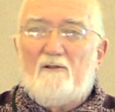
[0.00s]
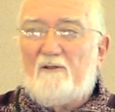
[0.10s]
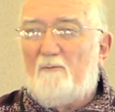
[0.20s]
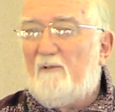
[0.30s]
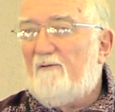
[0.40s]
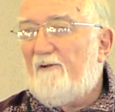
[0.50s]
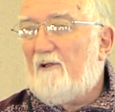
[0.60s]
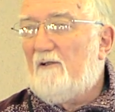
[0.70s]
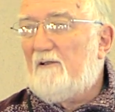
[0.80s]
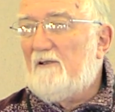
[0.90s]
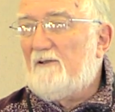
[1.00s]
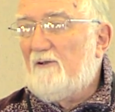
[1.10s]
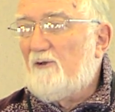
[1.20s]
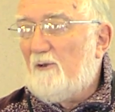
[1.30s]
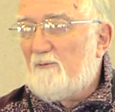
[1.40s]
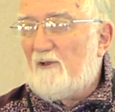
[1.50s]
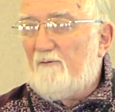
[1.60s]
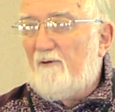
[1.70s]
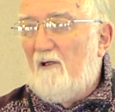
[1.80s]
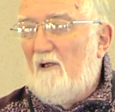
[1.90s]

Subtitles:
some difficulties in terms of